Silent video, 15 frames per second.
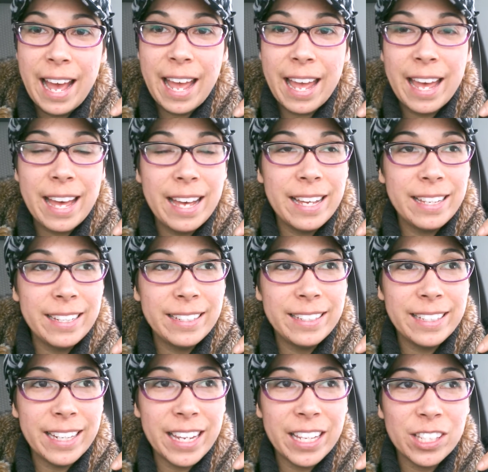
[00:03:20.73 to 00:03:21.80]

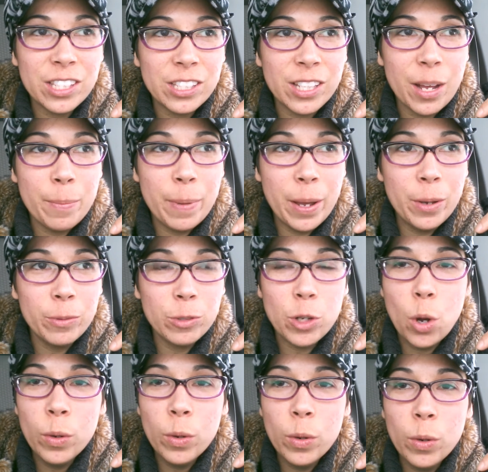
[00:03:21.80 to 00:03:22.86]
And it's about
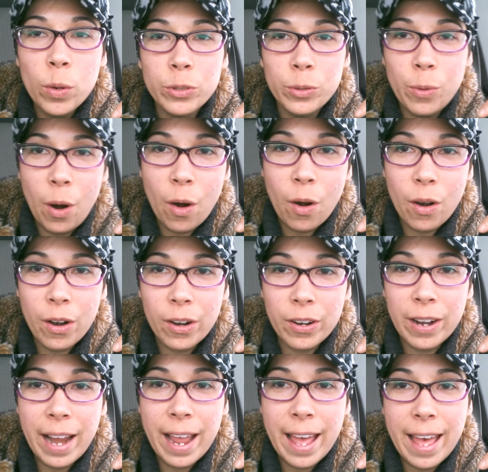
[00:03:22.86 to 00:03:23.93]
knowing who you
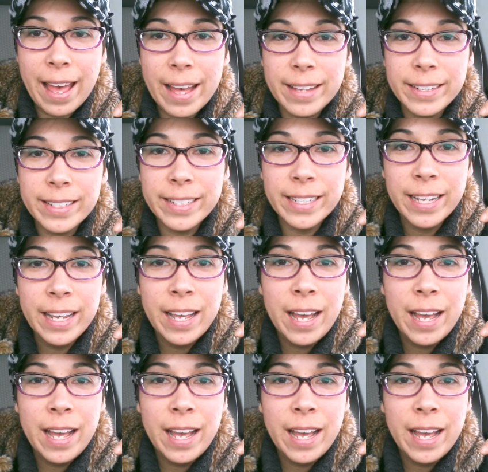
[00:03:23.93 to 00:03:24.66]
are and